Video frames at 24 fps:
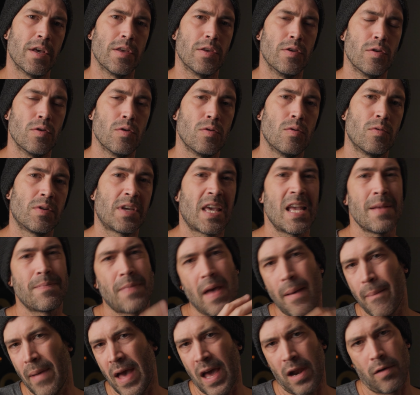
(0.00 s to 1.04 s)
you keep
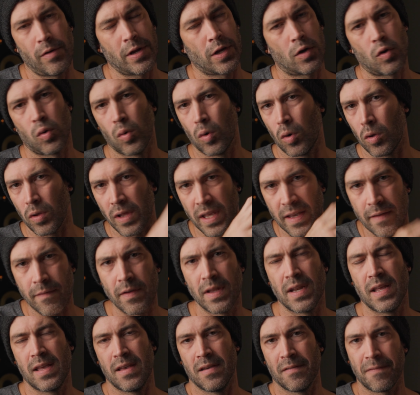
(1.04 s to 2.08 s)
that battery cool
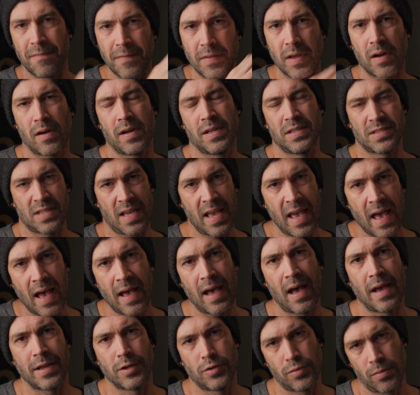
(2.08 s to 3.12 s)
even if there is a
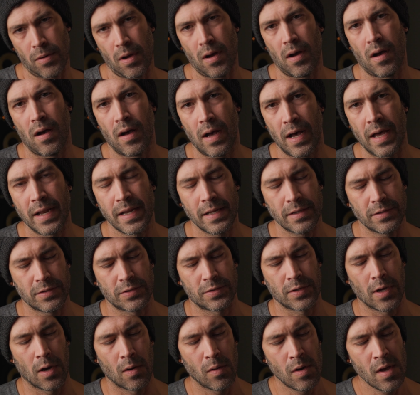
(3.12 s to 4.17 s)
high draw on it.
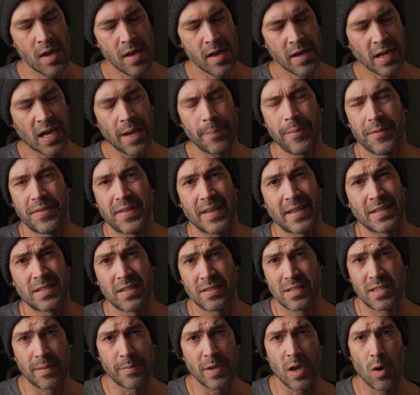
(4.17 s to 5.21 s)
So a couple things
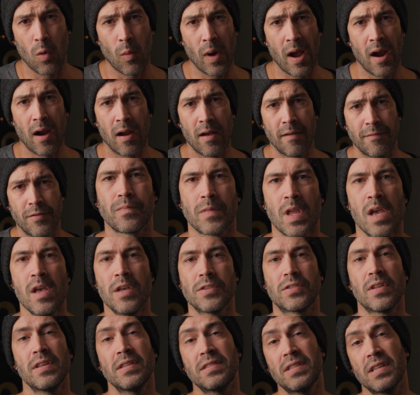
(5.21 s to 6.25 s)
just to be aware of.
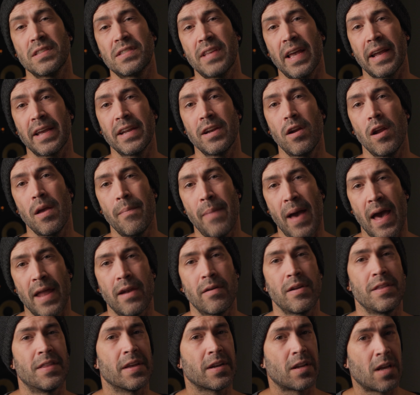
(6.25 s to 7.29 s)
So this is a secondary
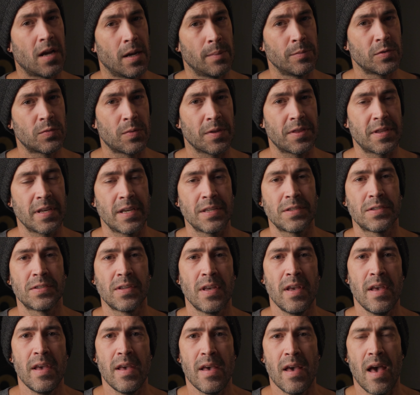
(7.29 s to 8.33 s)
battery that comes with
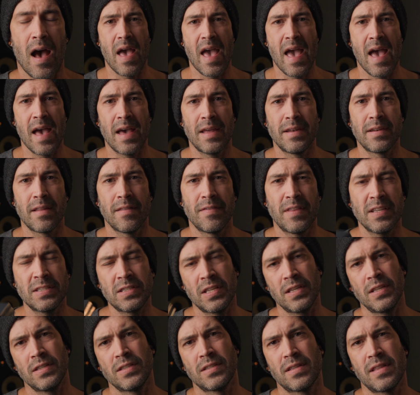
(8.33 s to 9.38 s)
this. And
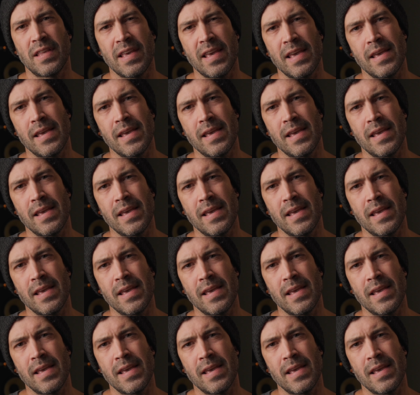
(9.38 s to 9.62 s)
this is